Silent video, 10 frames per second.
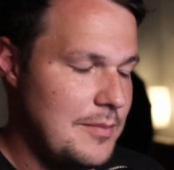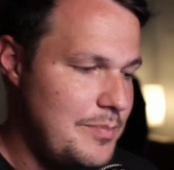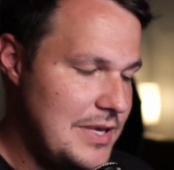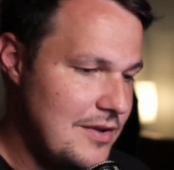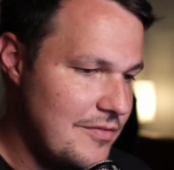
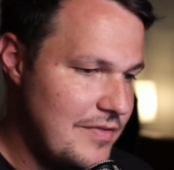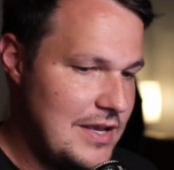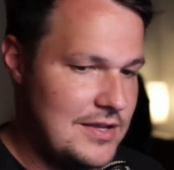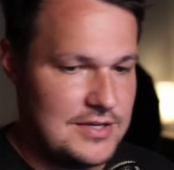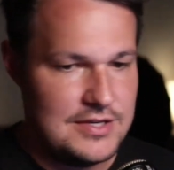big
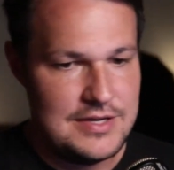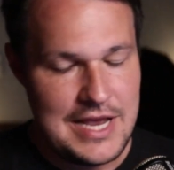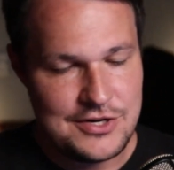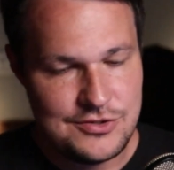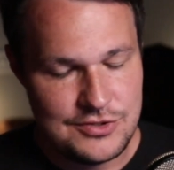event,
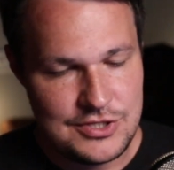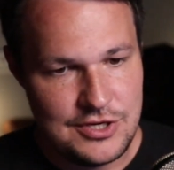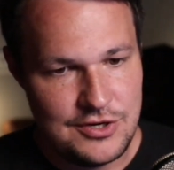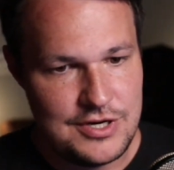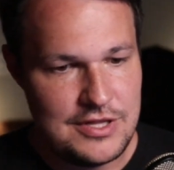national
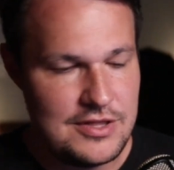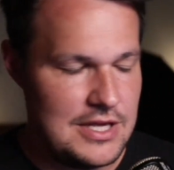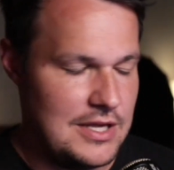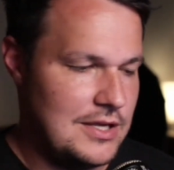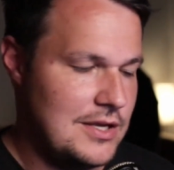security
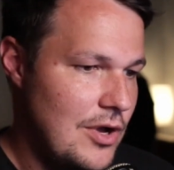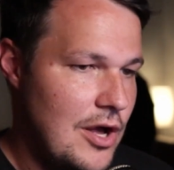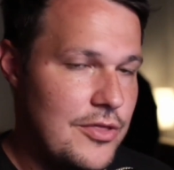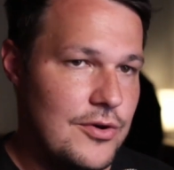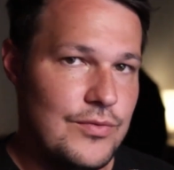thing,
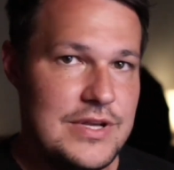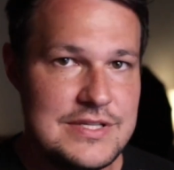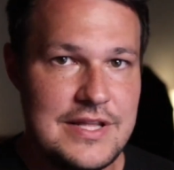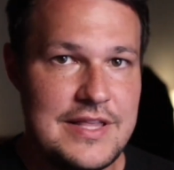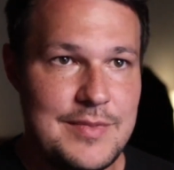other reason
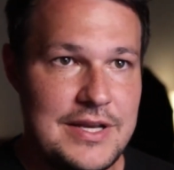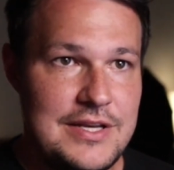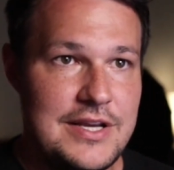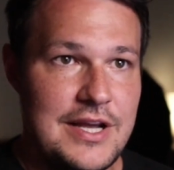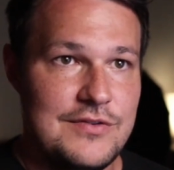that they might need
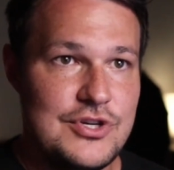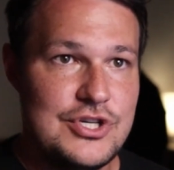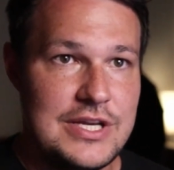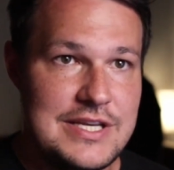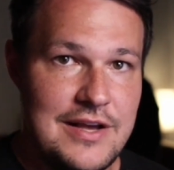to kind of
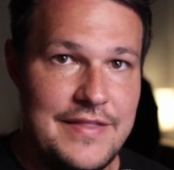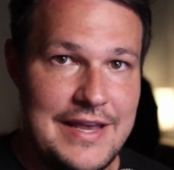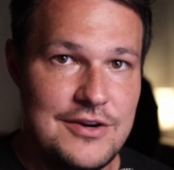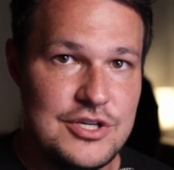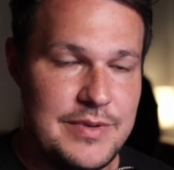shut down the
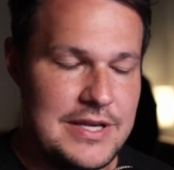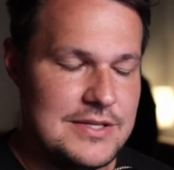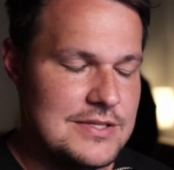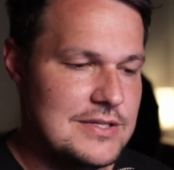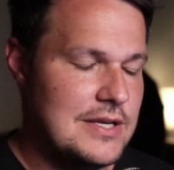
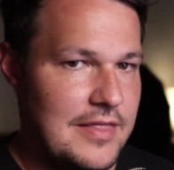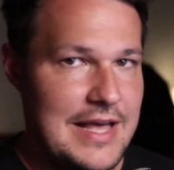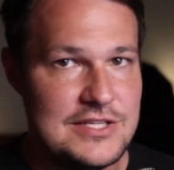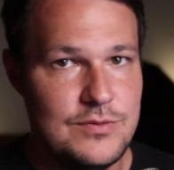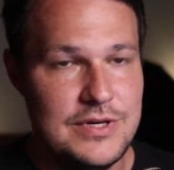airspace,
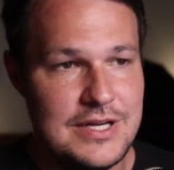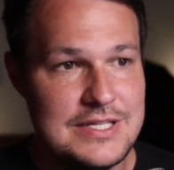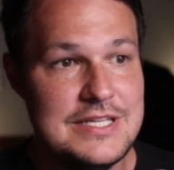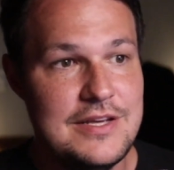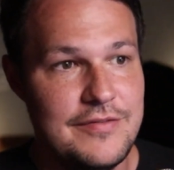that's what a, a
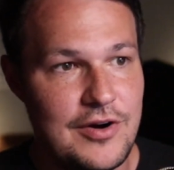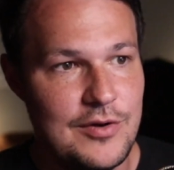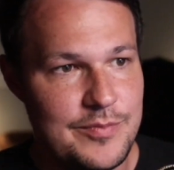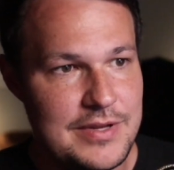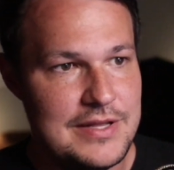TFR
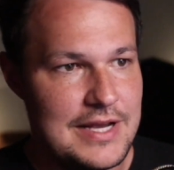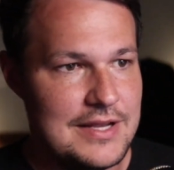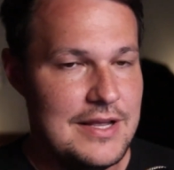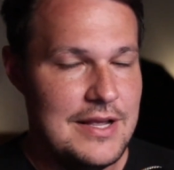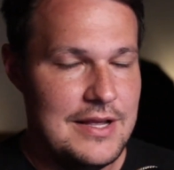would be in that
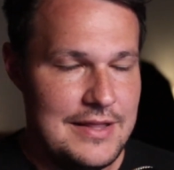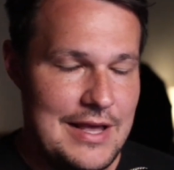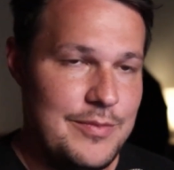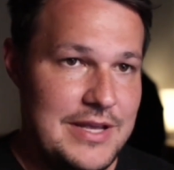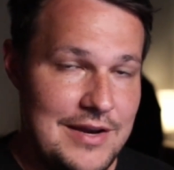that
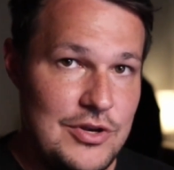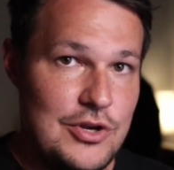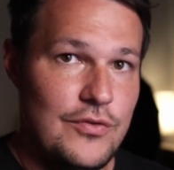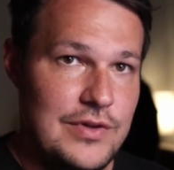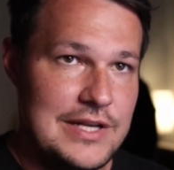would be kind of a
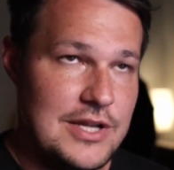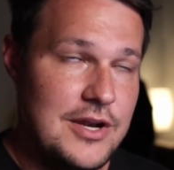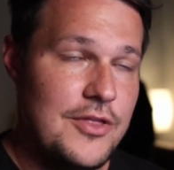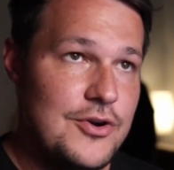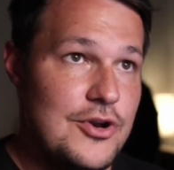no fly zone.
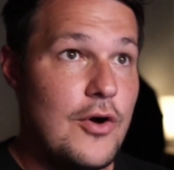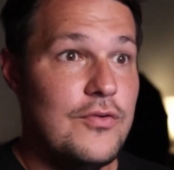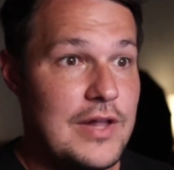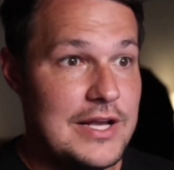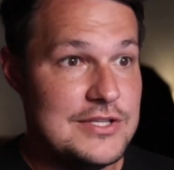Another no
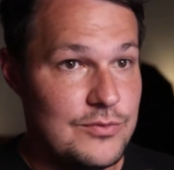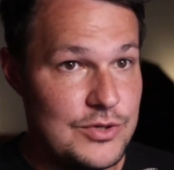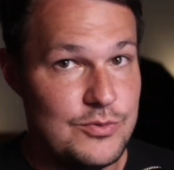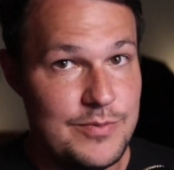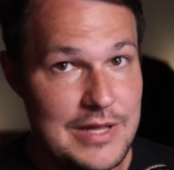fly zone,
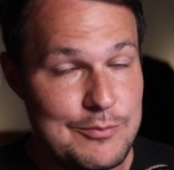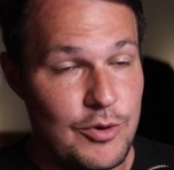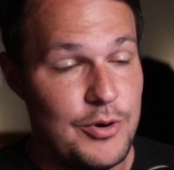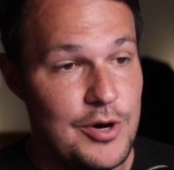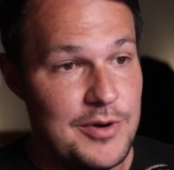which would be like more
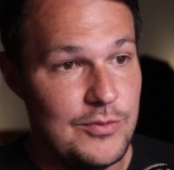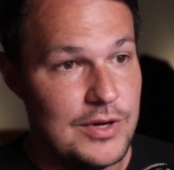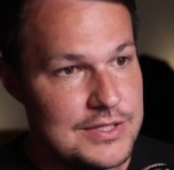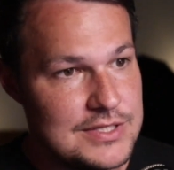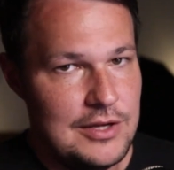permanent
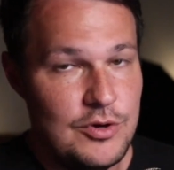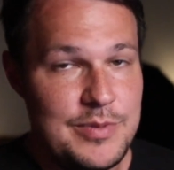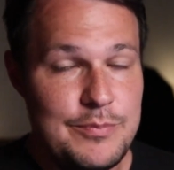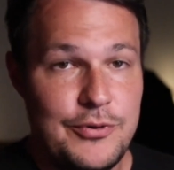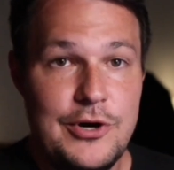ones, would
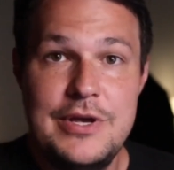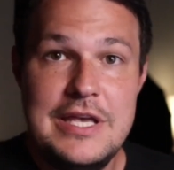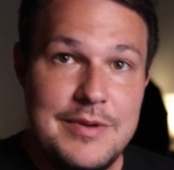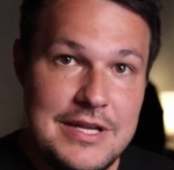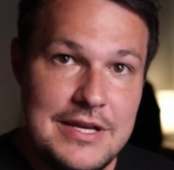be
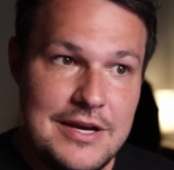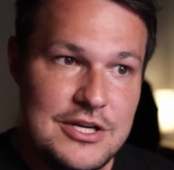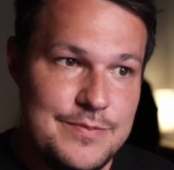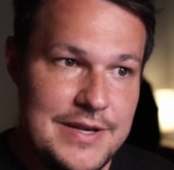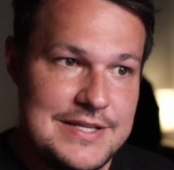prohibited
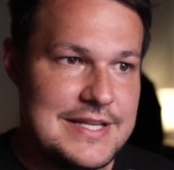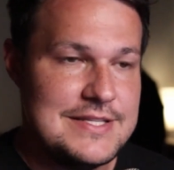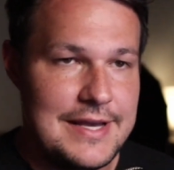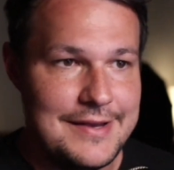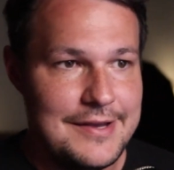airspace. That's
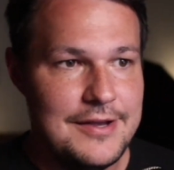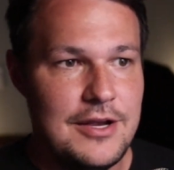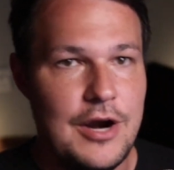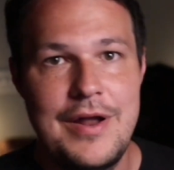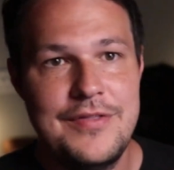like
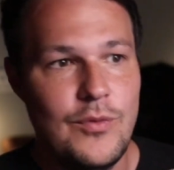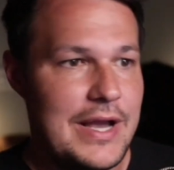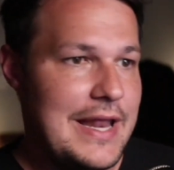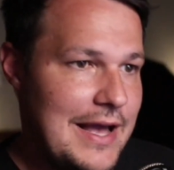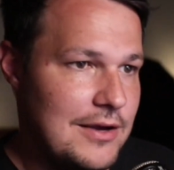around the
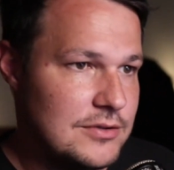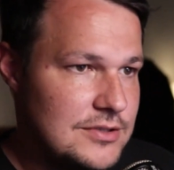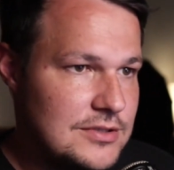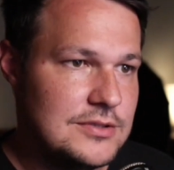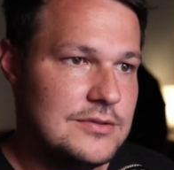White
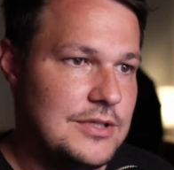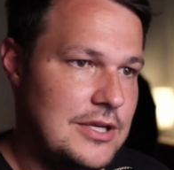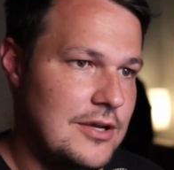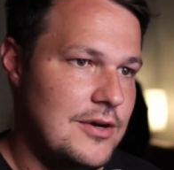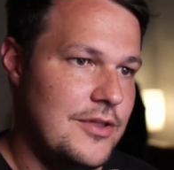House, you
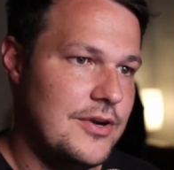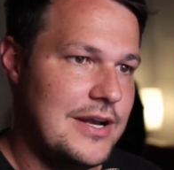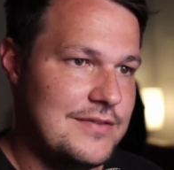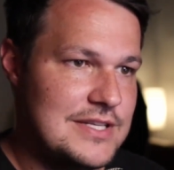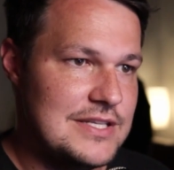know, other kind
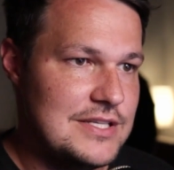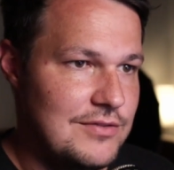of sensitive